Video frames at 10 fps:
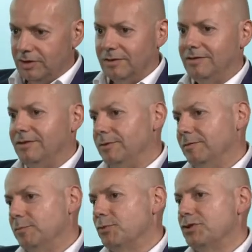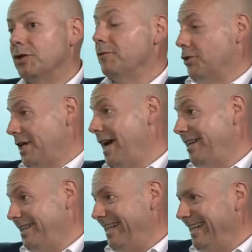to preserve your
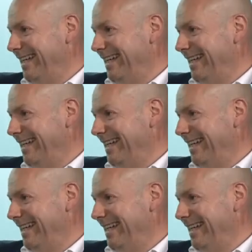sanity,